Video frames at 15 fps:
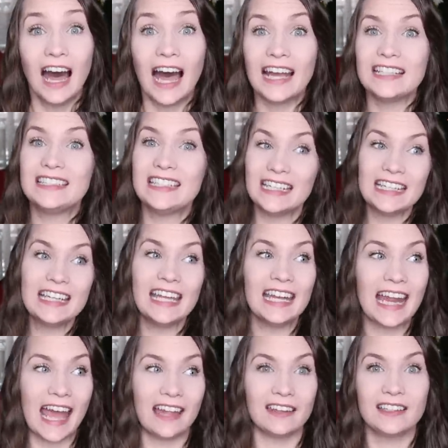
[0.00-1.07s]
I did
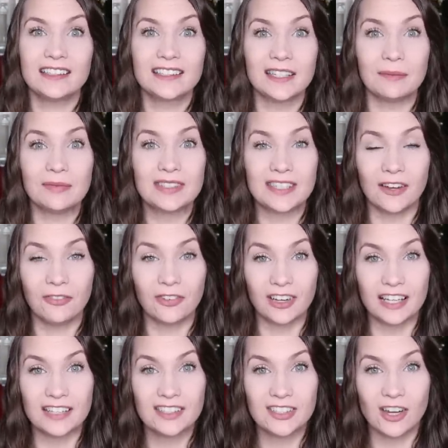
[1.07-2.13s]
get Alex some stuff for
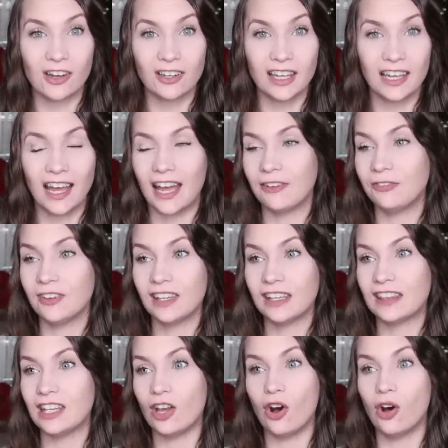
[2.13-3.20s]
his stocking. I feel
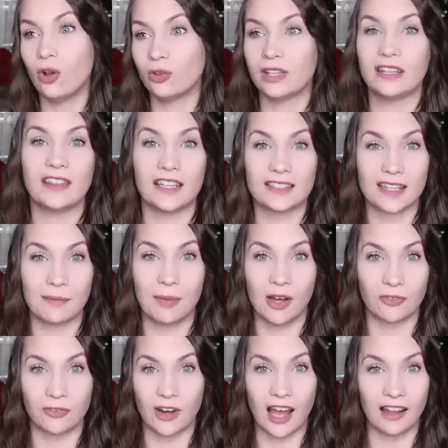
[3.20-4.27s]
like the only things I
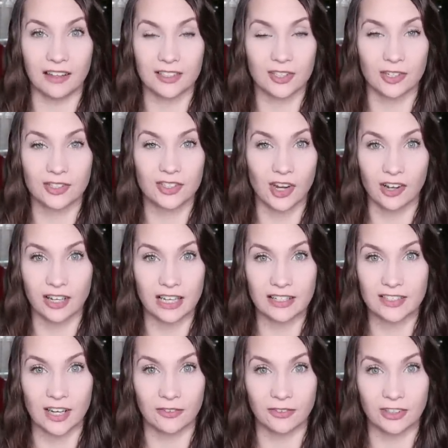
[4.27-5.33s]
bought for Alex are stocking
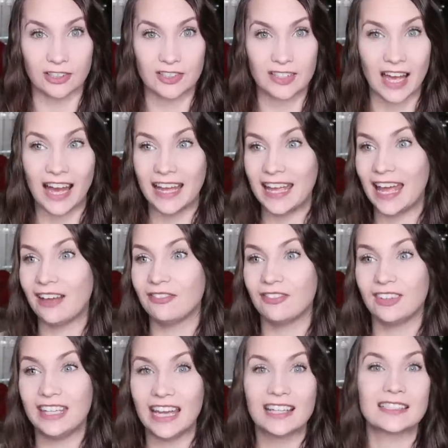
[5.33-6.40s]
stuffers. I have
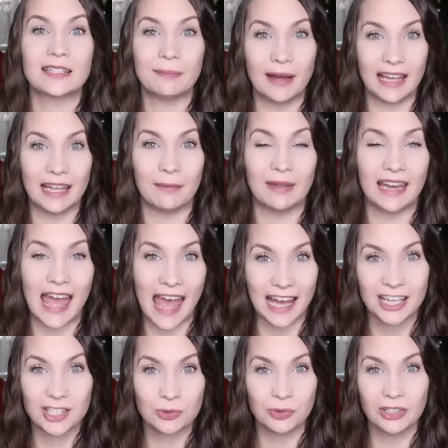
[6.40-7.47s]
yet to buy him an
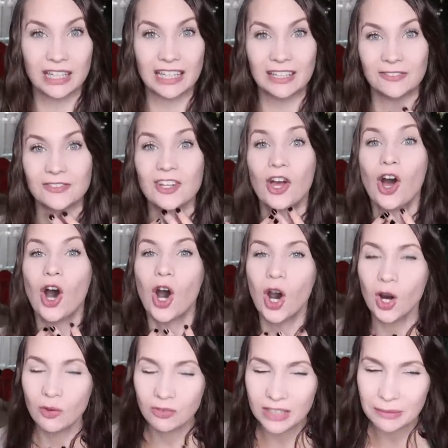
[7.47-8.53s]
actual gift.
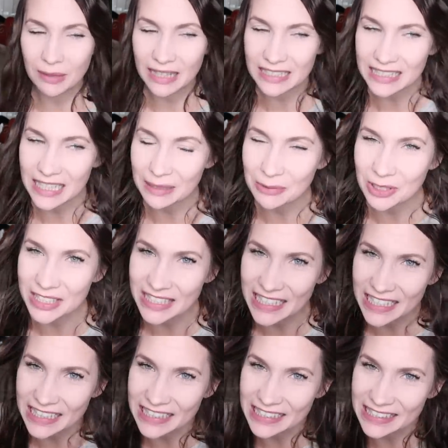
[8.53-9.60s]
Hopefully by the time you're
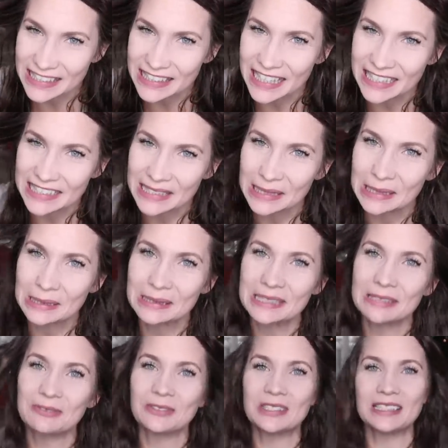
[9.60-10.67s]
seeing this, that's a little
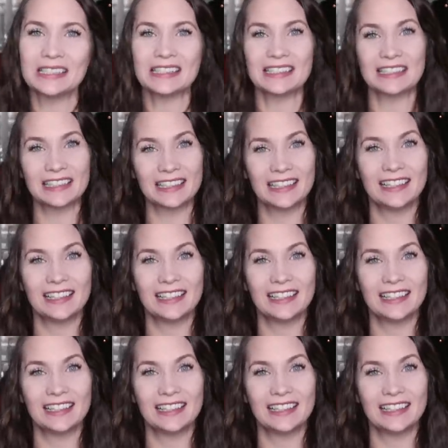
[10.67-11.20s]
different.